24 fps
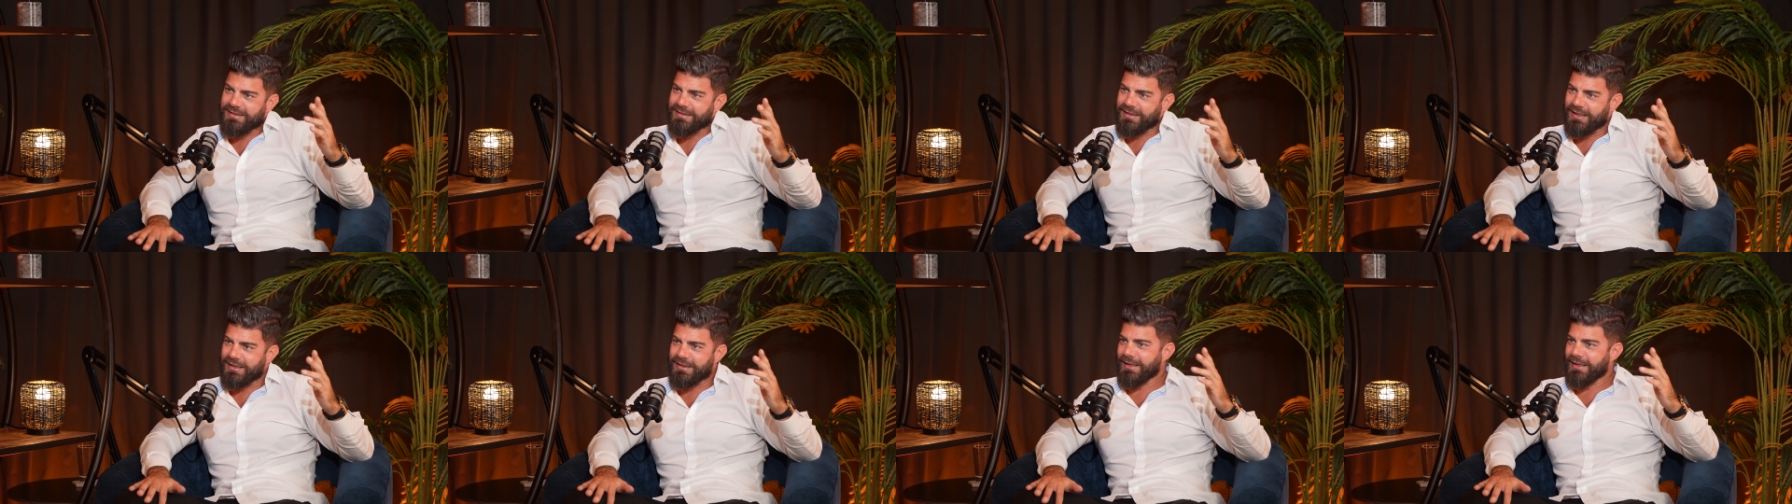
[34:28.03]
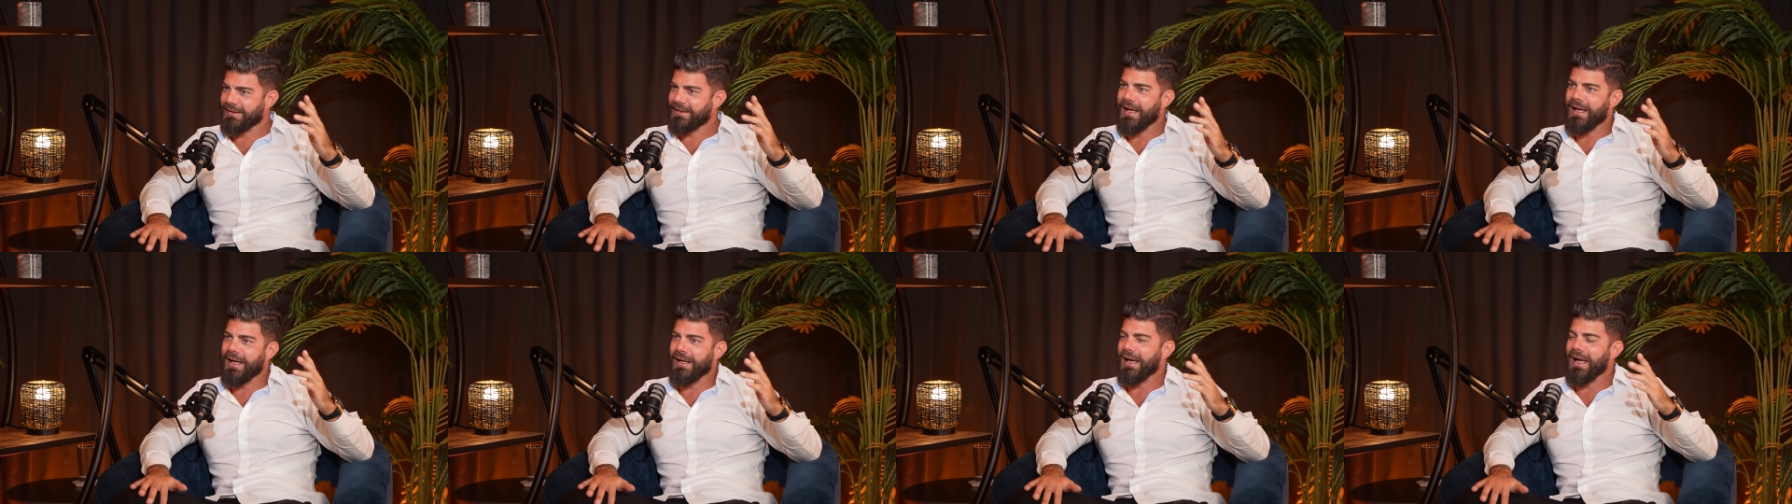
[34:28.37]
said
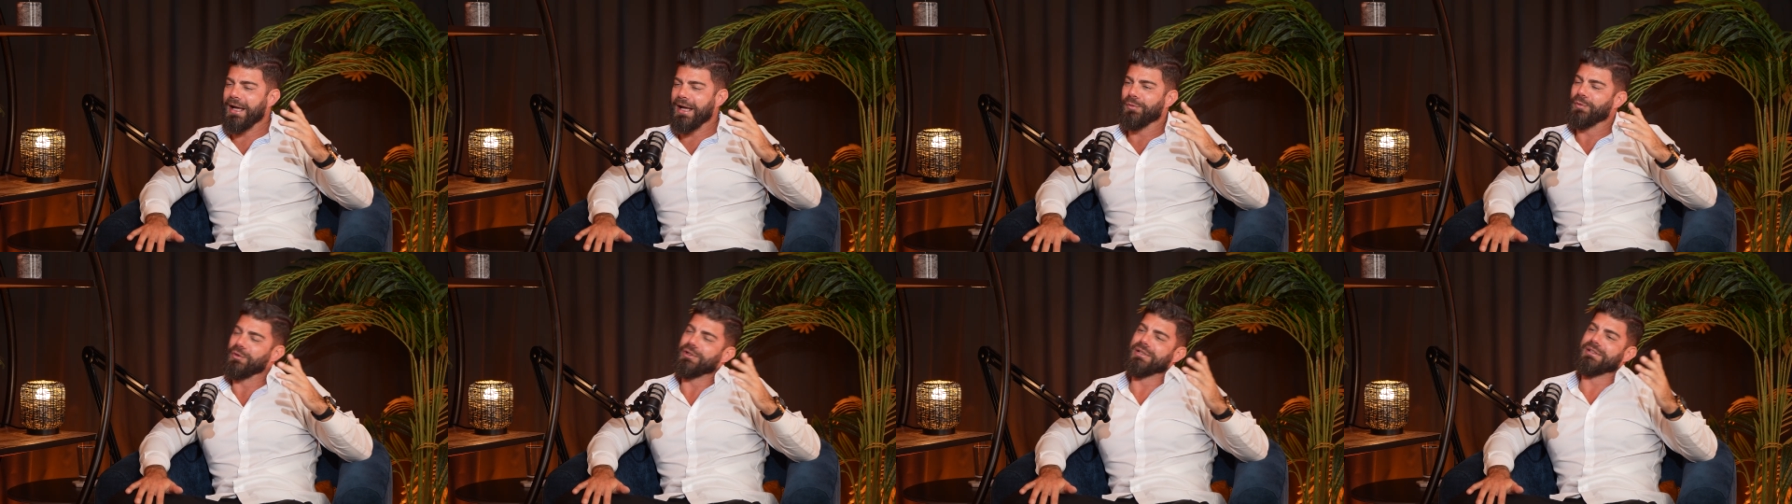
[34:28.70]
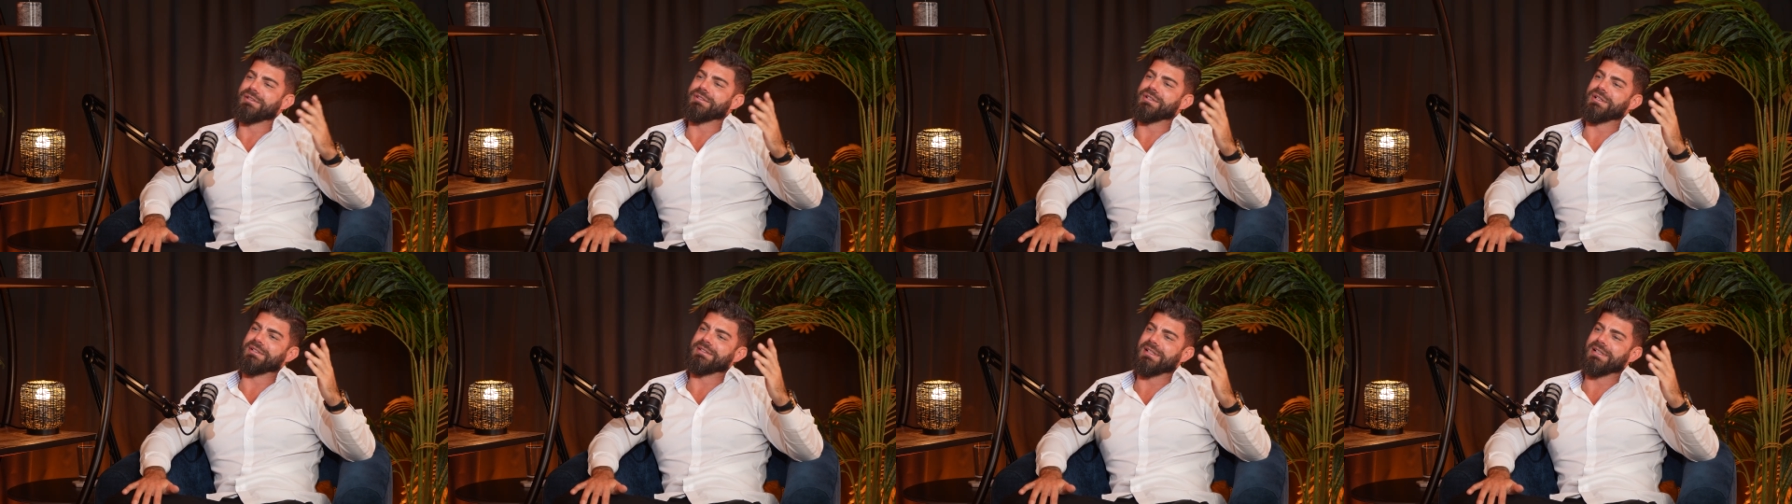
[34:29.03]
that I wouldn't
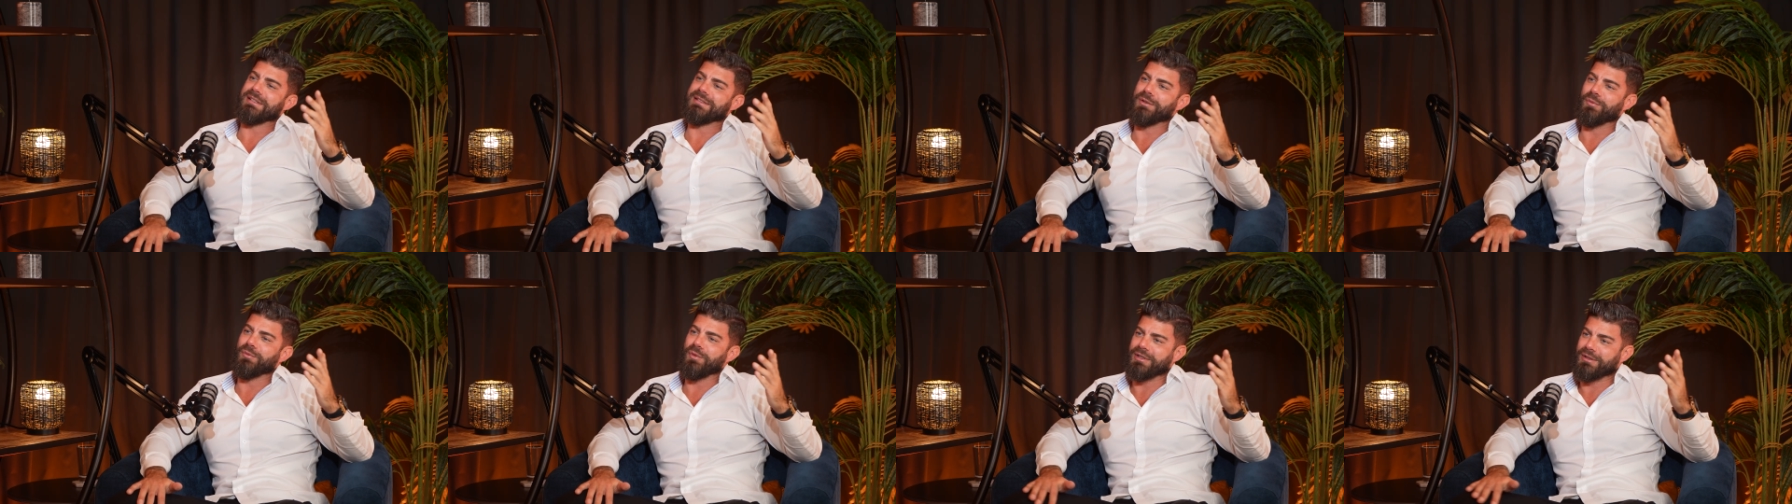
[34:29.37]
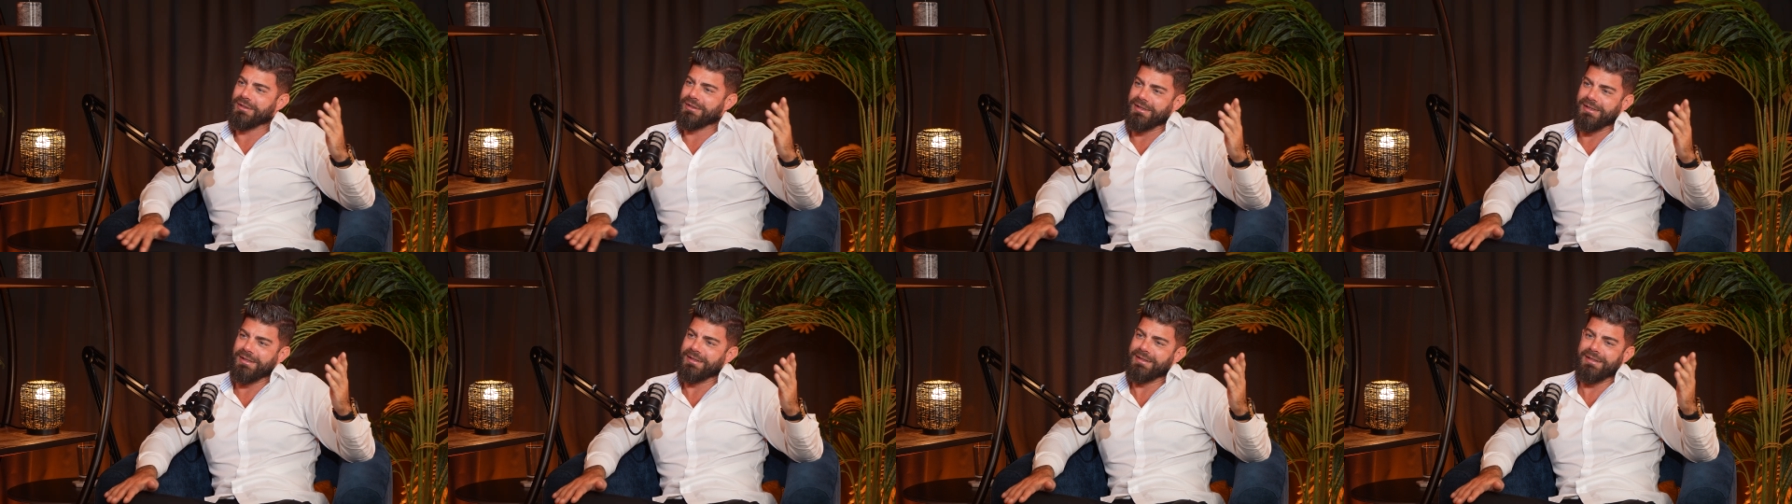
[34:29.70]
success in
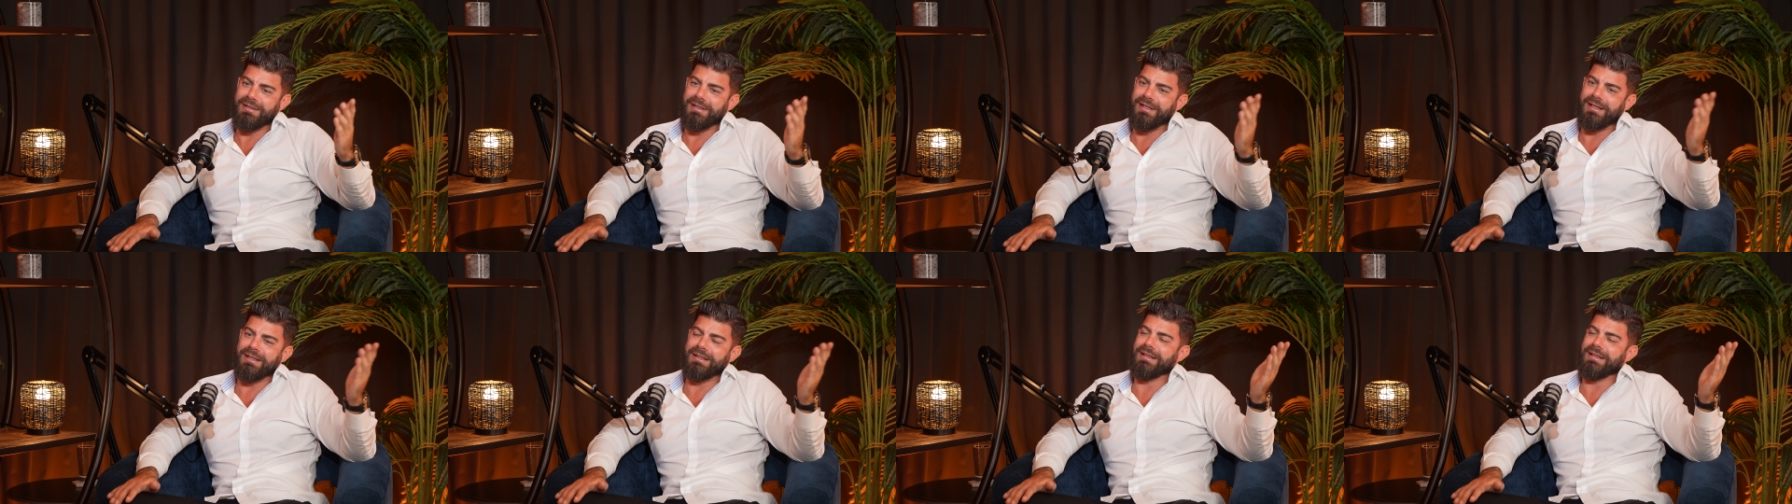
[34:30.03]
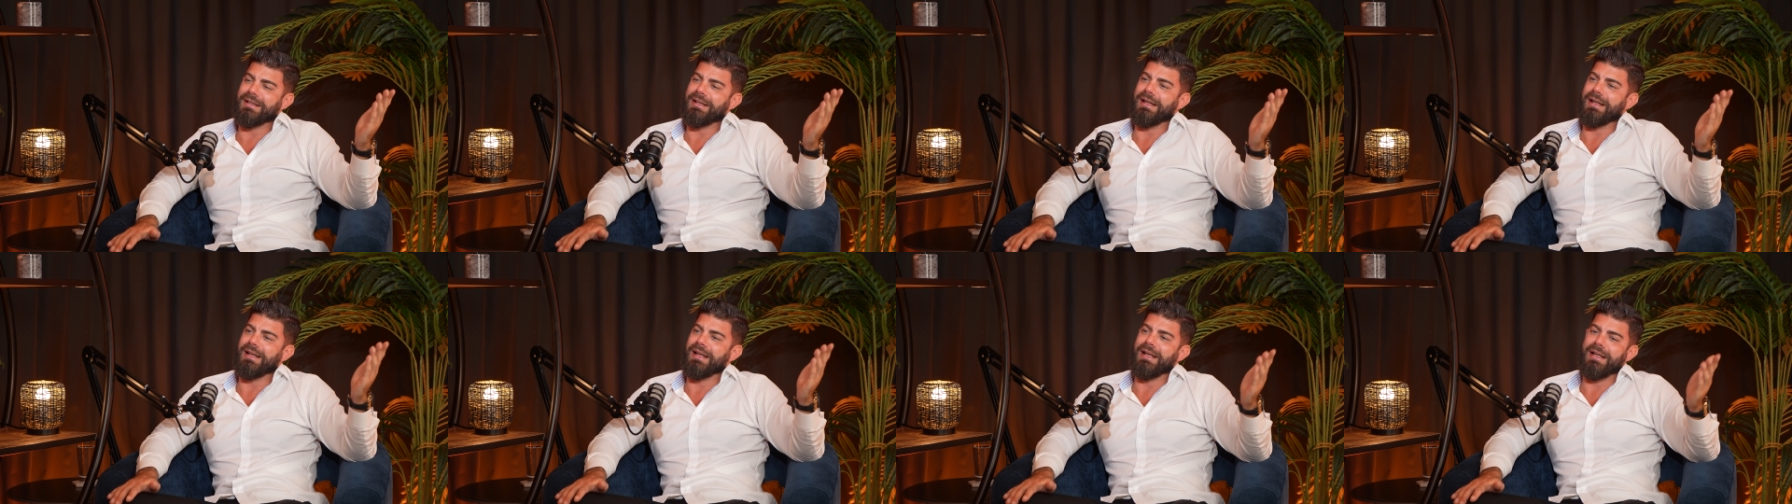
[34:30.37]

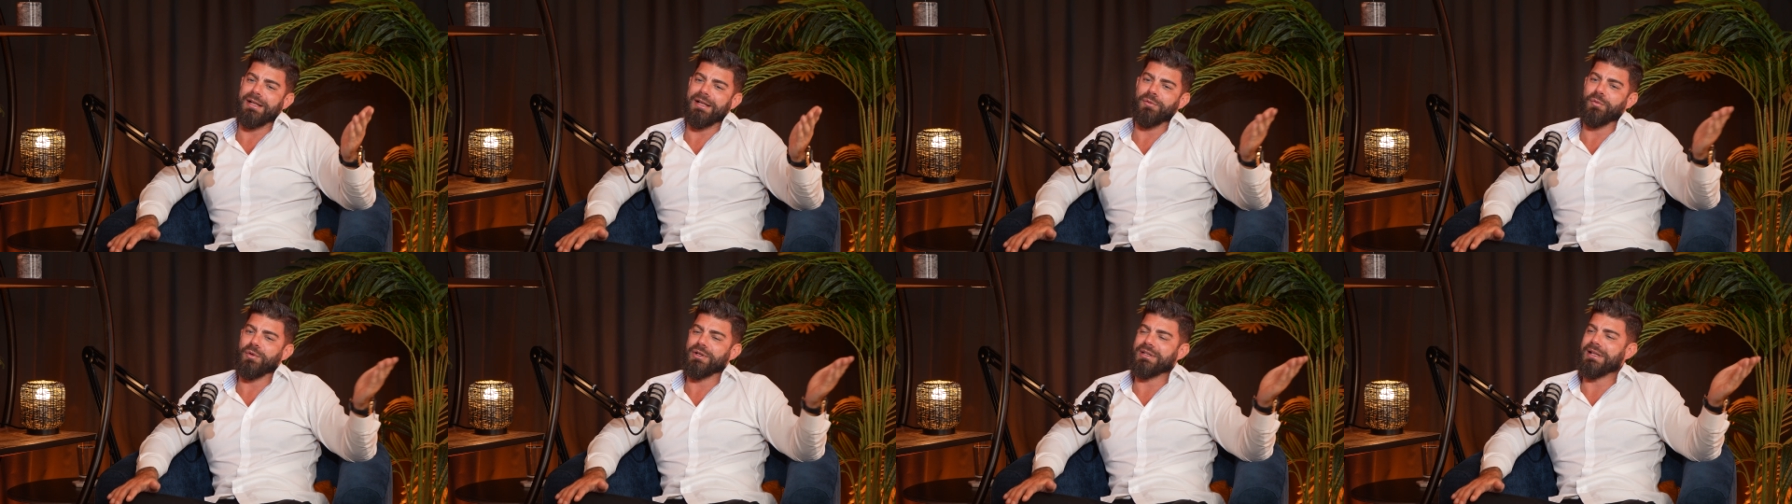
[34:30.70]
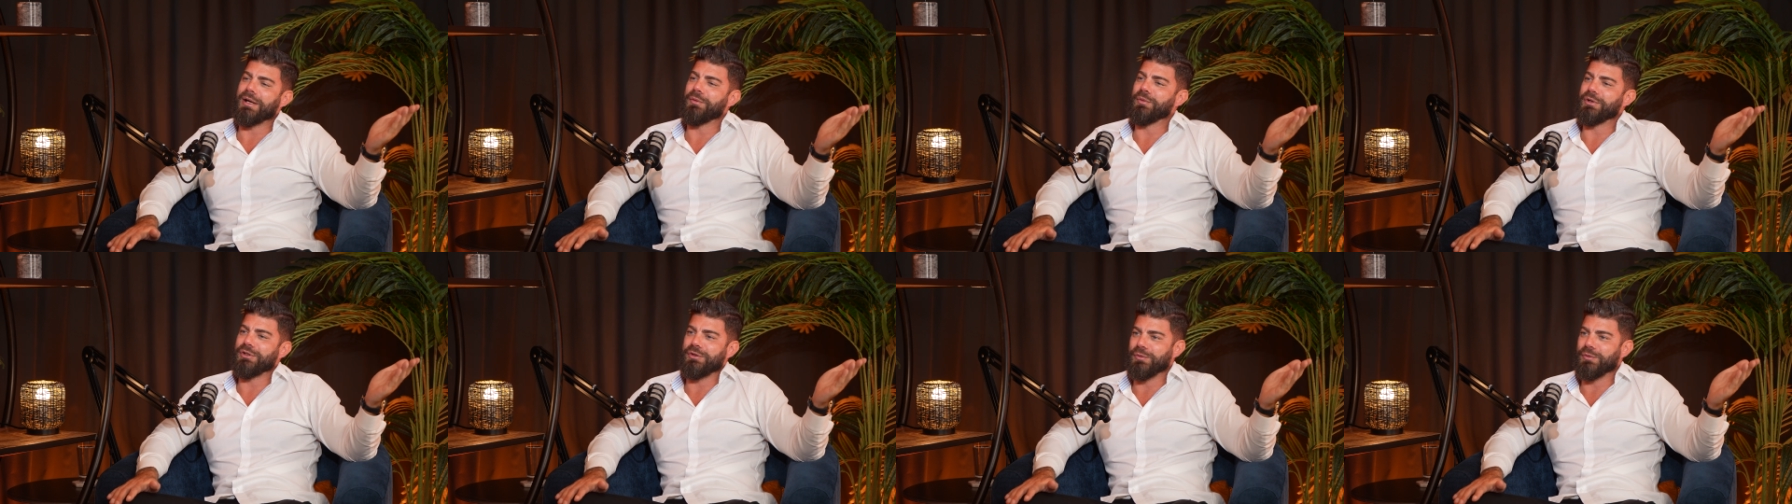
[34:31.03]
what
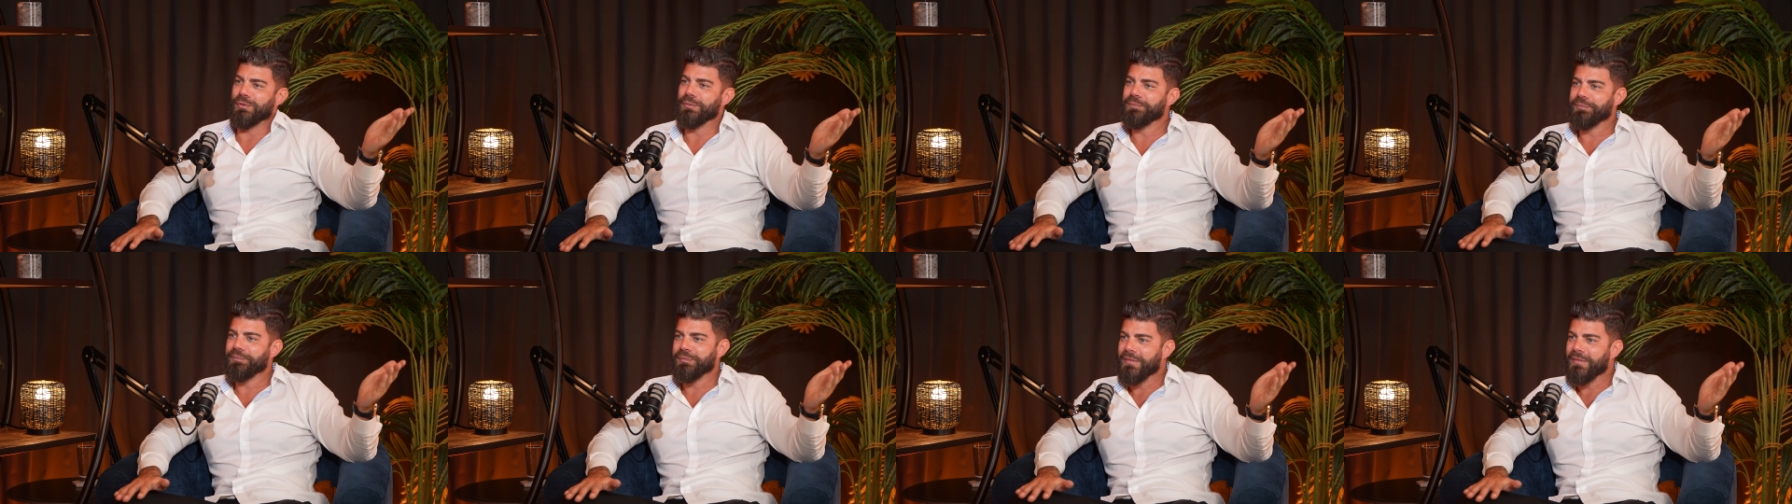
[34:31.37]
I would do.